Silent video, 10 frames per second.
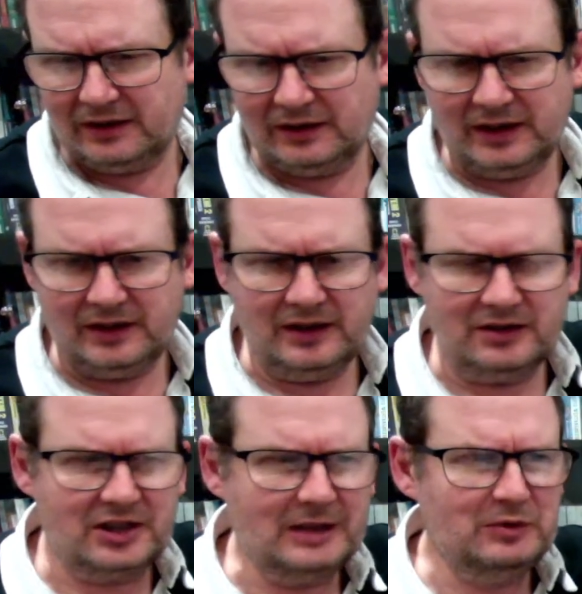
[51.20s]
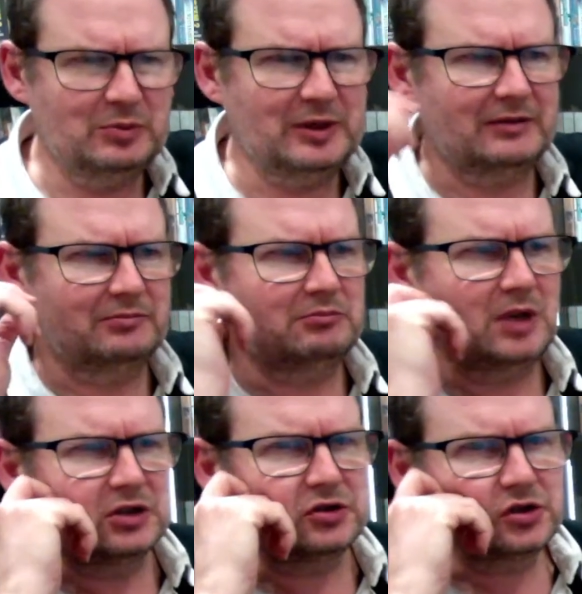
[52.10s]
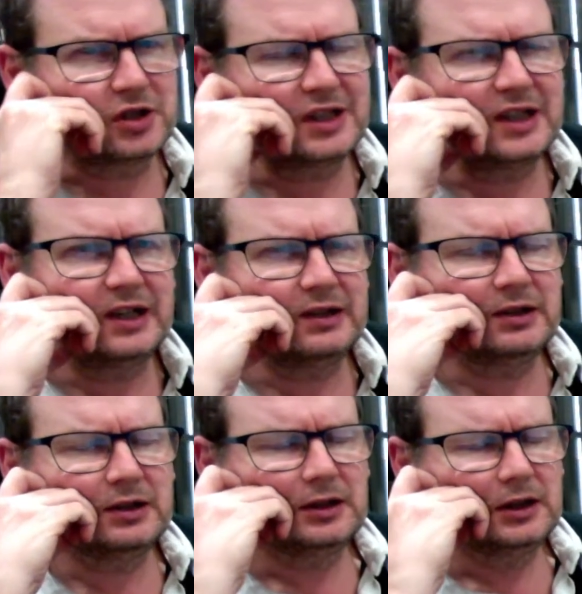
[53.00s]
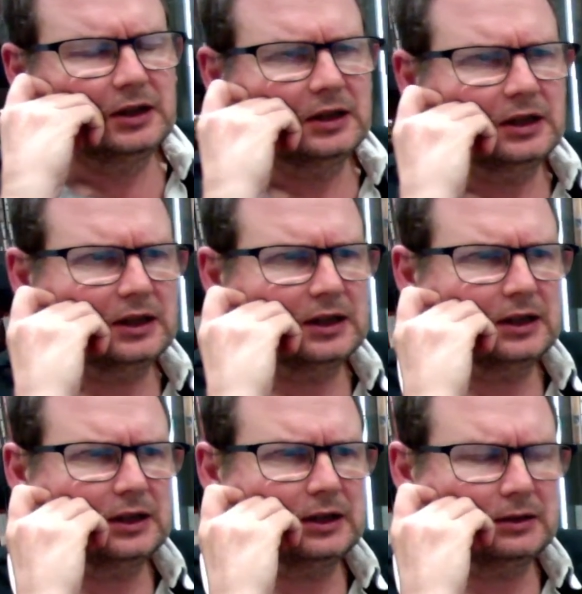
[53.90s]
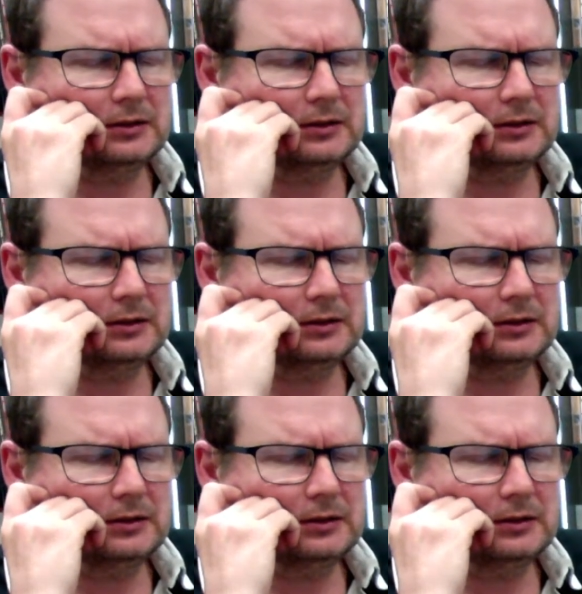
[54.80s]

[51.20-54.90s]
it seemed a bit much to then add